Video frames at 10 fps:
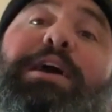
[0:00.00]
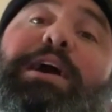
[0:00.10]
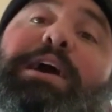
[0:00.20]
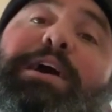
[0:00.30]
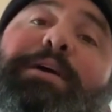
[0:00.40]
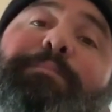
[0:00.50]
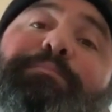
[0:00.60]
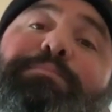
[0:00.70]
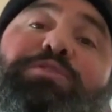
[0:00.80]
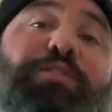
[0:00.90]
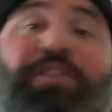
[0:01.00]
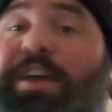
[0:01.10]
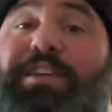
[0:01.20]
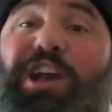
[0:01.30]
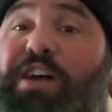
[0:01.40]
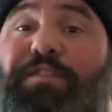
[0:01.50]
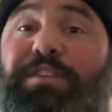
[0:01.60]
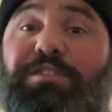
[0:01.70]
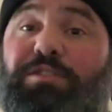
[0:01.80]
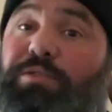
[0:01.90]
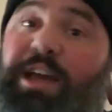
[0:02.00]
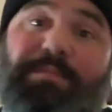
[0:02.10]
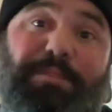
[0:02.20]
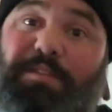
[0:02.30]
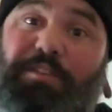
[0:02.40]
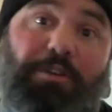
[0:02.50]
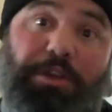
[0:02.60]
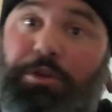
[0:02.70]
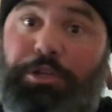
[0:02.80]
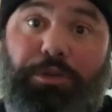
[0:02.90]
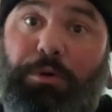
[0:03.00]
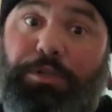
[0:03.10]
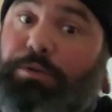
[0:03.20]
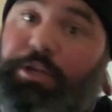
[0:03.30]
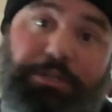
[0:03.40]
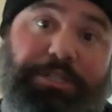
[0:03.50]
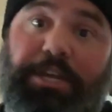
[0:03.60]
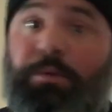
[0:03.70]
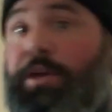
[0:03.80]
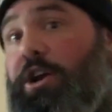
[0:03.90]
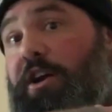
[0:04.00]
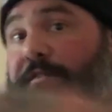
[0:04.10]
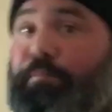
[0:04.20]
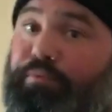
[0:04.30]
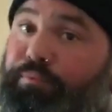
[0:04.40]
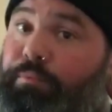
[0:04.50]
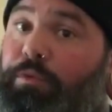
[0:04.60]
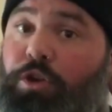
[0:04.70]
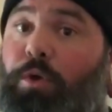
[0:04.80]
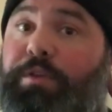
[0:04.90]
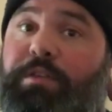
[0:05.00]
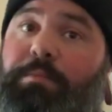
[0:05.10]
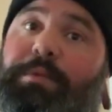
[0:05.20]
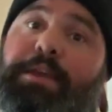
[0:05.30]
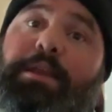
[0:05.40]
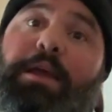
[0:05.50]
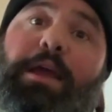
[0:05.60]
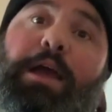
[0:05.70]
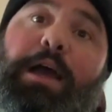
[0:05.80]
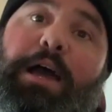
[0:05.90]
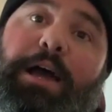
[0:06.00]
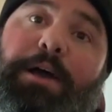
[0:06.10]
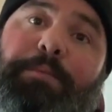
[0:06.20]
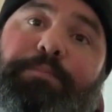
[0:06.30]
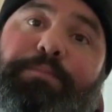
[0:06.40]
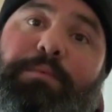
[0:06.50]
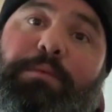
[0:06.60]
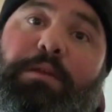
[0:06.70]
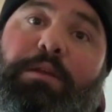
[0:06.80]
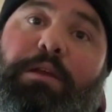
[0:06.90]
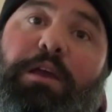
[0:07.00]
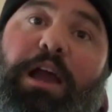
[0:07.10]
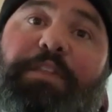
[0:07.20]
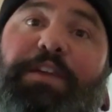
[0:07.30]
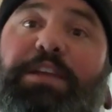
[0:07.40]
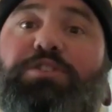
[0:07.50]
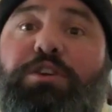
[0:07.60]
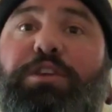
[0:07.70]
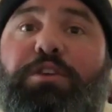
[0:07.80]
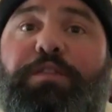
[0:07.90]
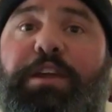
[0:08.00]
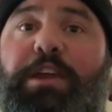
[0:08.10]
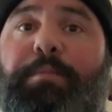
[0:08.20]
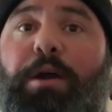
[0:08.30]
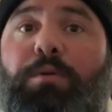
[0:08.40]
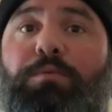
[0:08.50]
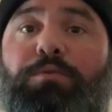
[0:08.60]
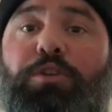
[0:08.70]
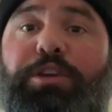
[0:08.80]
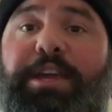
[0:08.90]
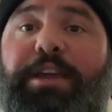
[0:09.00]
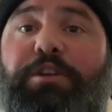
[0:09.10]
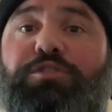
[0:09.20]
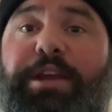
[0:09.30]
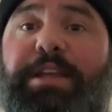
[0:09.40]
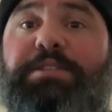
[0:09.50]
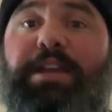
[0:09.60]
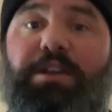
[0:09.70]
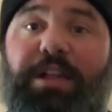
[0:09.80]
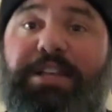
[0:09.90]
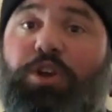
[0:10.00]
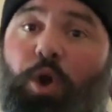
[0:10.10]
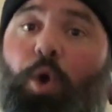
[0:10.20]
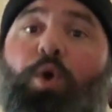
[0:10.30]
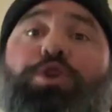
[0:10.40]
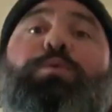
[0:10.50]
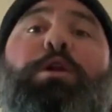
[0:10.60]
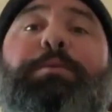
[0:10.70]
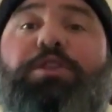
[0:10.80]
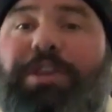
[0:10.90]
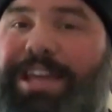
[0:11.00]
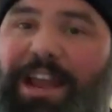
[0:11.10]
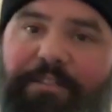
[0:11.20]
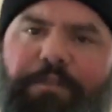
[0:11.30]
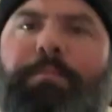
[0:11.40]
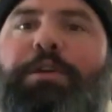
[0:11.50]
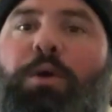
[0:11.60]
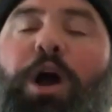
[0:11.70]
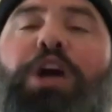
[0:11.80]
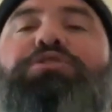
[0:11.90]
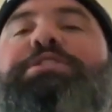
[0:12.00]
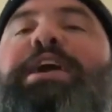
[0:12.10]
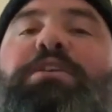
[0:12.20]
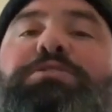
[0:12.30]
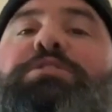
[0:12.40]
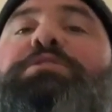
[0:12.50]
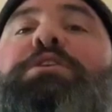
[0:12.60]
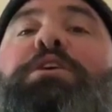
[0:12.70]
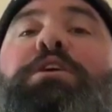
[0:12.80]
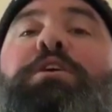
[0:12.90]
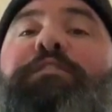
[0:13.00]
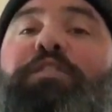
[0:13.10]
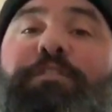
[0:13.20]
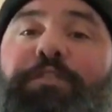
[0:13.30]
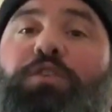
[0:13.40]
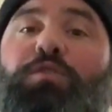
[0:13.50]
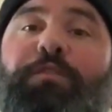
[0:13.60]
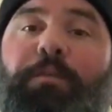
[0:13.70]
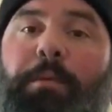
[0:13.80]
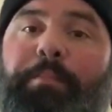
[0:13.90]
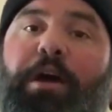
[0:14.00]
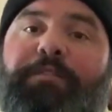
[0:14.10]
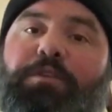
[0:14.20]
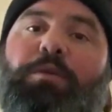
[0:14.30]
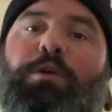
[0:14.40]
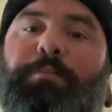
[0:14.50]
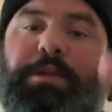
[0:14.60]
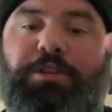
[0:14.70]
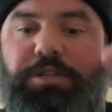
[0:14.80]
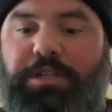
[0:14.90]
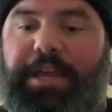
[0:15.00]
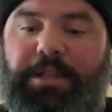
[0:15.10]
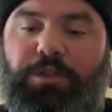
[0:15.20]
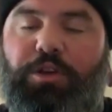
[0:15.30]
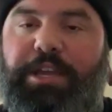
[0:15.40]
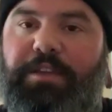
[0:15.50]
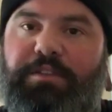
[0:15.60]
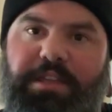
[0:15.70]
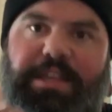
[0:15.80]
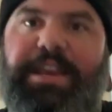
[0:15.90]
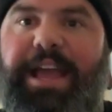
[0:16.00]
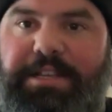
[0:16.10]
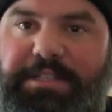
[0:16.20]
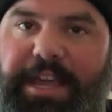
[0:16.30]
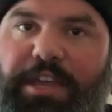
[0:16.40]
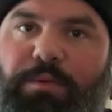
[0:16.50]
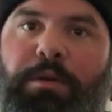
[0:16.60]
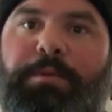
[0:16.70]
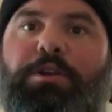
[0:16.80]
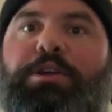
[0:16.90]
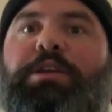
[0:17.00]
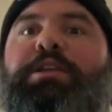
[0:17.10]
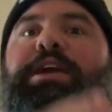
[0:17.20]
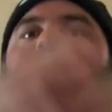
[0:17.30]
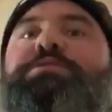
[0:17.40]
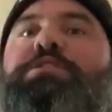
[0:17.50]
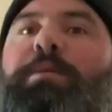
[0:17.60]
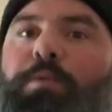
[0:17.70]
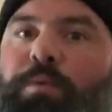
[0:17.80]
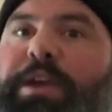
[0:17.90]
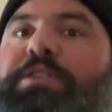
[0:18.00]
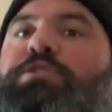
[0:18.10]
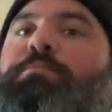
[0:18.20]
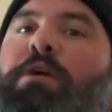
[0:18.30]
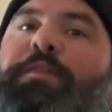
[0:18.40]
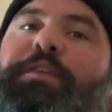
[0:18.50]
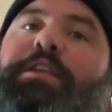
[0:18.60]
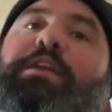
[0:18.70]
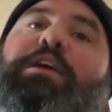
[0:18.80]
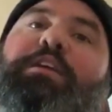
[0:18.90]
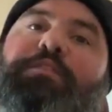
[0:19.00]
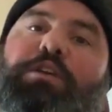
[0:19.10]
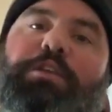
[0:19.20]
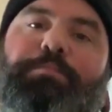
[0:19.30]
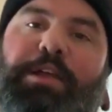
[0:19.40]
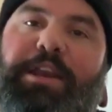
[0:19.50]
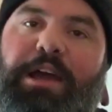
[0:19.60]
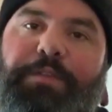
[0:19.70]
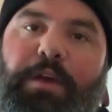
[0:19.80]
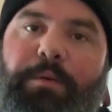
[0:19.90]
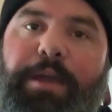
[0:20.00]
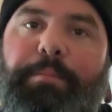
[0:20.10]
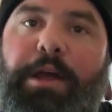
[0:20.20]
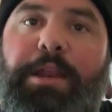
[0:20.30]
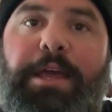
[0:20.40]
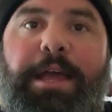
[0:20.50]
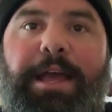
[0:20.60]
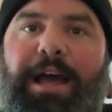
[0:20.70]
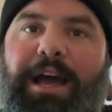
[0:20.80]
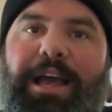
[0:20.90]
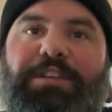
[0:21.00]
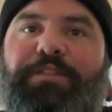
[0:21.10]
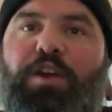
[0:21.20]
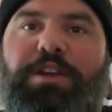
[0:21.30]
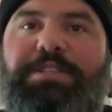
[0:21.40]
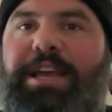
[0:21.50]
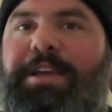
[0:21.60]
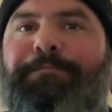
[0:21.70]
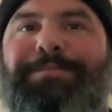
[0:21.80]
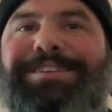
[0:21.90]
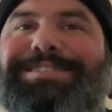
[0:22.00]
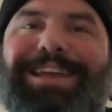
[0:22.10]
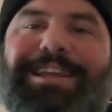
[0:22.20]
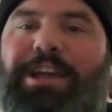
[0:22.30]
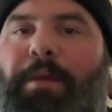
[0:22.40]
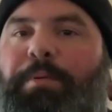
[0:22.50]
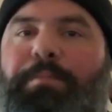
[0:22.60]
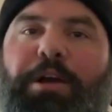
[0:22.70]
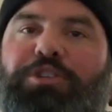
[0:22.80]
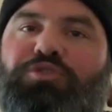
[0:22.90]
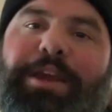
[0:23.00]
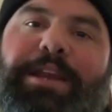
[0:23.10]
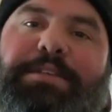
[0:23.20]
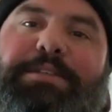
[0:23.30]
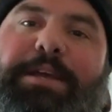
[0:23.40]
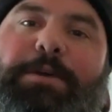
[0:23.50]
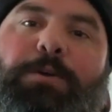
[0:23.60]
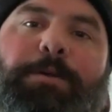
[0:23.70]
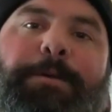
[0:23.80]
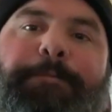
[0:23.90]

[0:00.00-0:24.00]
So if you had the confidence to do that, in theory, you could totally do that. Just take a week off, go into the meet. I think it's good that you're thinking about looking at your training cycle as a whole. You want to be looking at it from, 100,000 foot view from above. You don't want to be just looking to the next day. You want to be looking the next couple weeks or month, and if you're going to plan it out that way. But as far as setting up a training cycle,